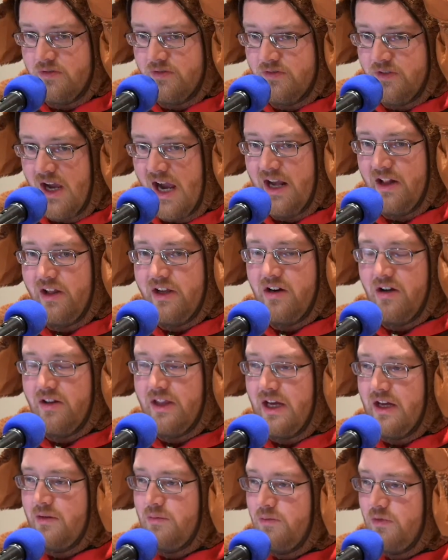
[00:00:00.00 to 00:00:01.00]
highlight all
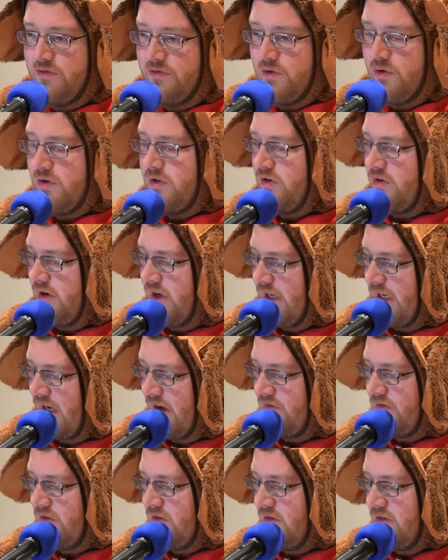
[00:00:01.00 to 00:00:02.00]
that before, during, and
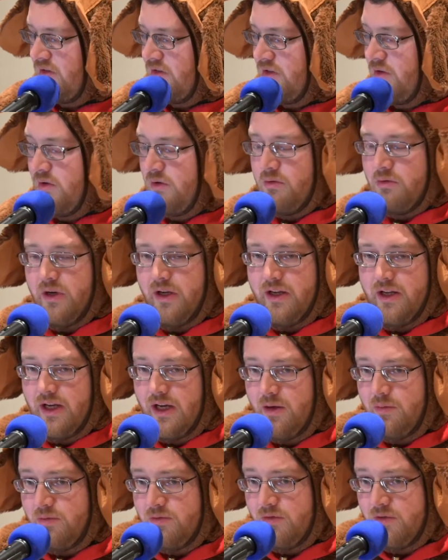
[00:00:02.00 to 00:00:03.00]
after. Do a
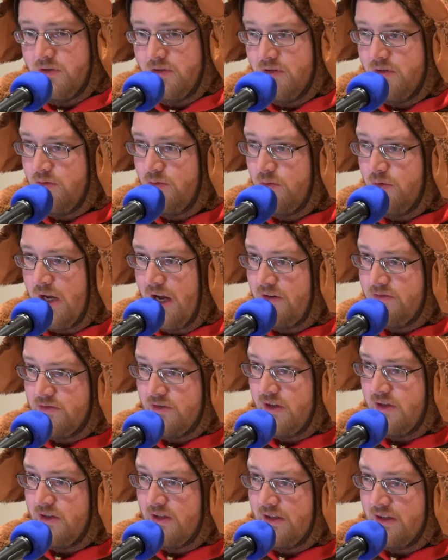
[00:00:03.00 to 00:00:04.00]
recap
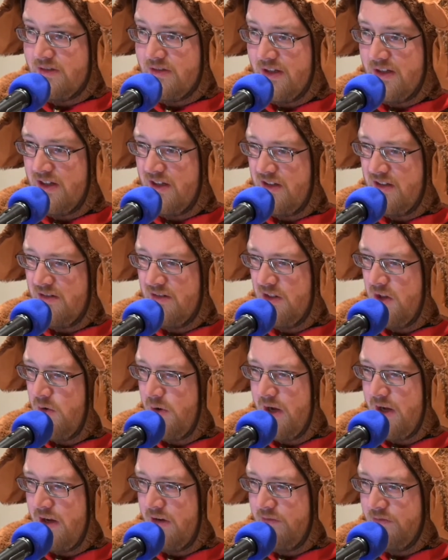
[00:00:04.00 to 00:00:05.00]
after. I think that's like a low
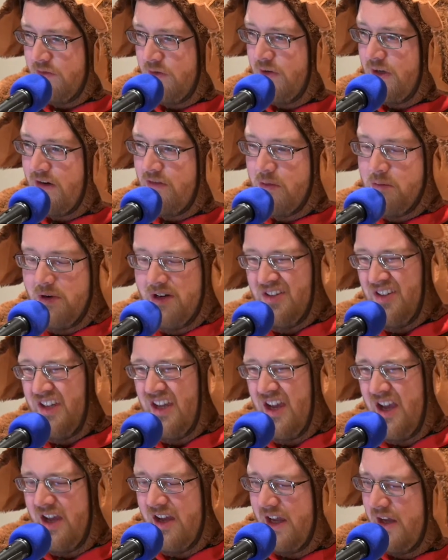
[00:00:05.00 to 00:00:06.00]
hanging fruit. Everybody's like,
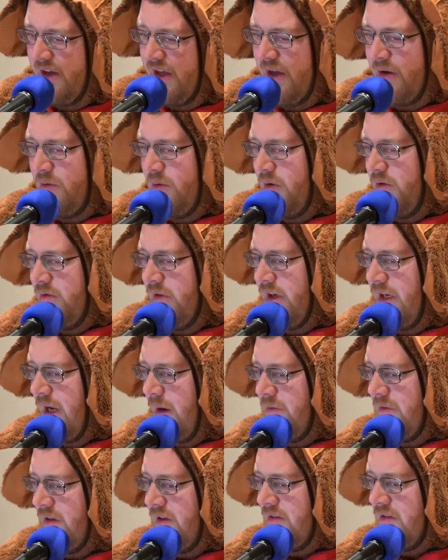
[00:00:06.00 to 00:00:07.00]
we'll
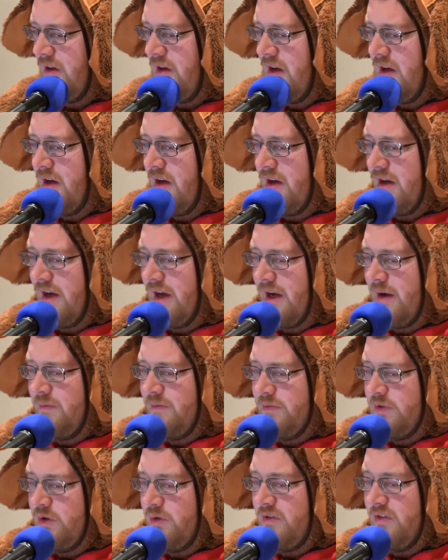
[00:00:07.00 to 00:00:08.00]
recap these.
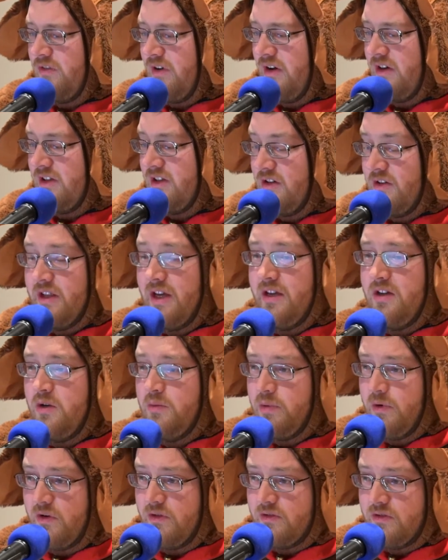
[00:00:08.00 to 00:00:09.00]
Do a volunteer thank you
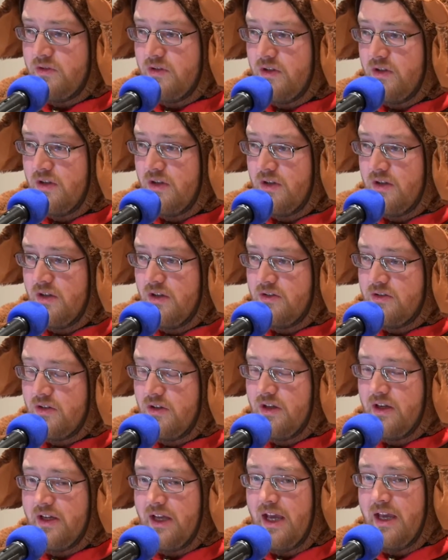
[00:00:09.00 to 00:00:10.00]
post. So
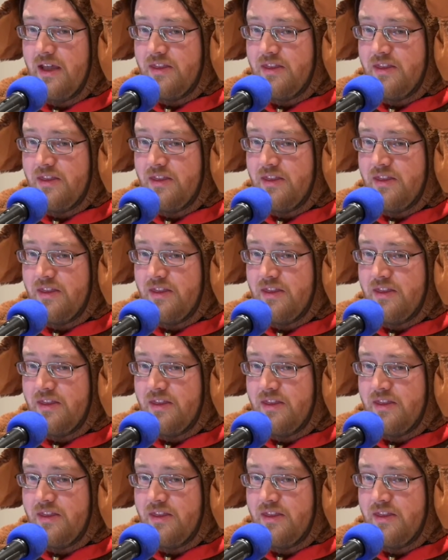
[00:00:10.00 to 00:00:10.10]
like, hey,